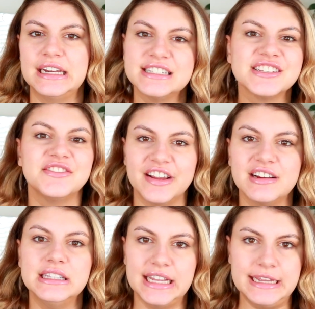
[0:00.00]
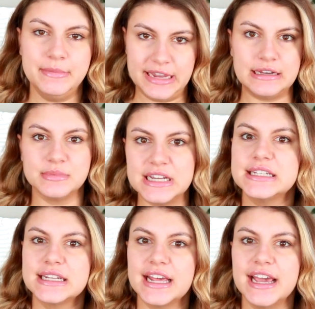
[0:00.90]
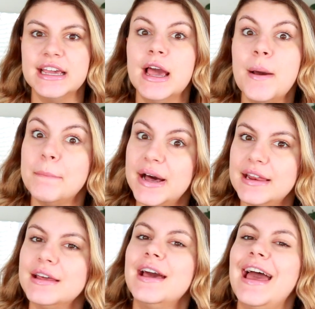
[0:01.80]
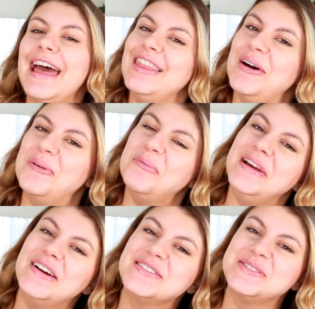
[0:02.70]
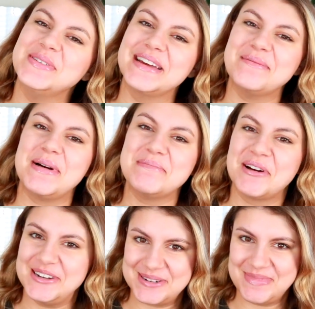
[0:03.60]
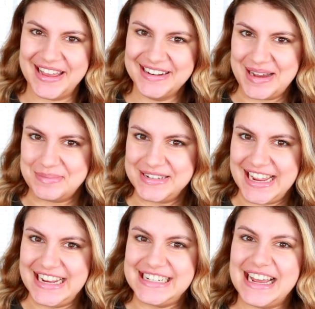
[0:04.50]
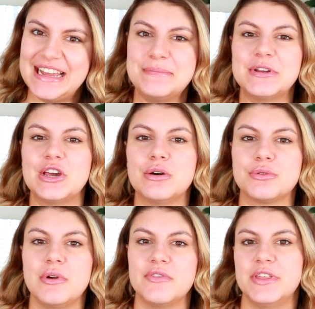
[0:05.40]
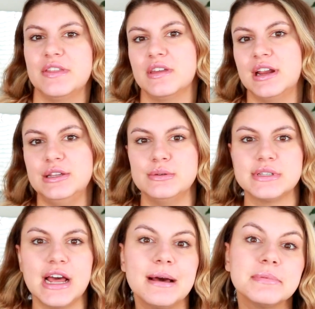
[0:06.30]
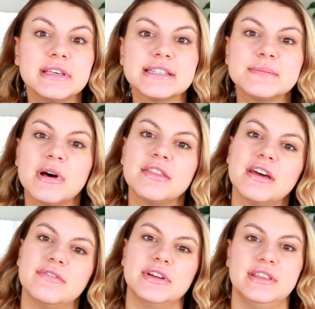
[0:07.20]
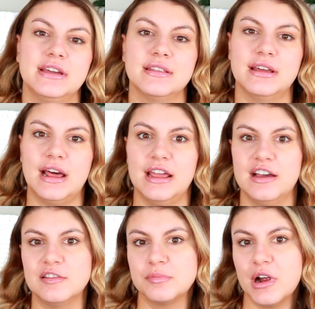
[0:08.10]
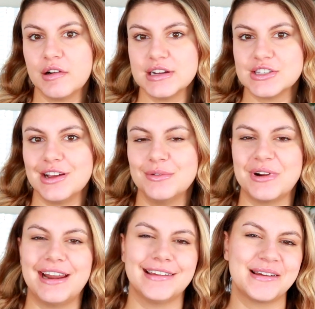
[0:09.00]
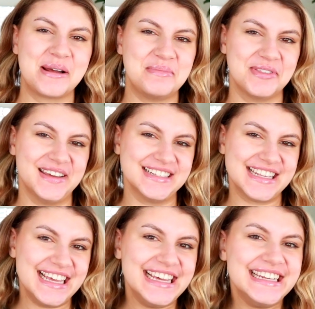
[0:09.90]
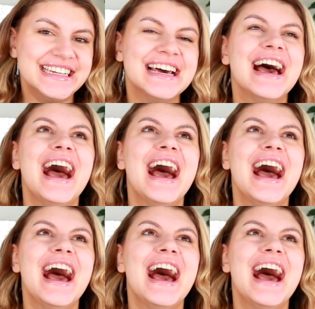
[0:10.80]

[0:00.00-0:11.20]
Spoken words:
It is a very light makeup day today, but hello, we are doing my Project Pan update. I am gonna go through everything that I used up this month, everything that I have progress on. We're adding a couple things in.